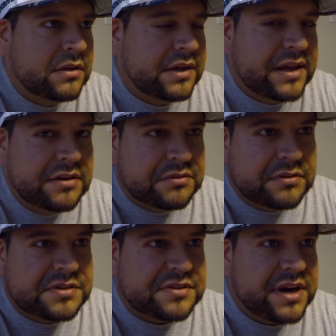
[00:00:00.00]
getting through
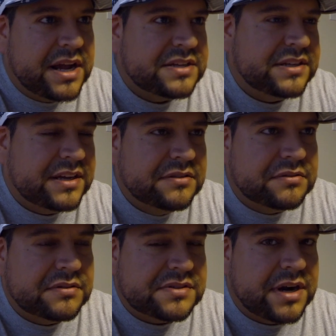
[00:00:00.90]
the trash, getting through
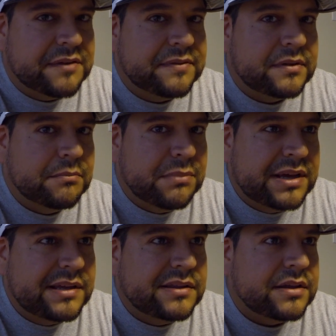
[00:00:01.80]
the traffic,
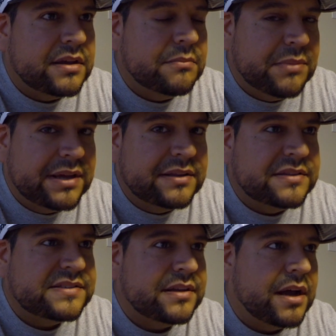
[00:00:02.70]
making the hit, making
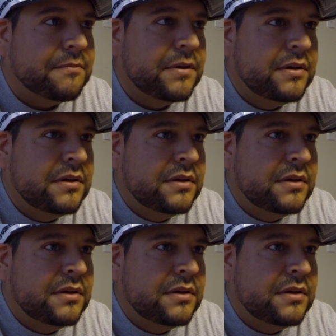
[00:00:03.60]
the stop,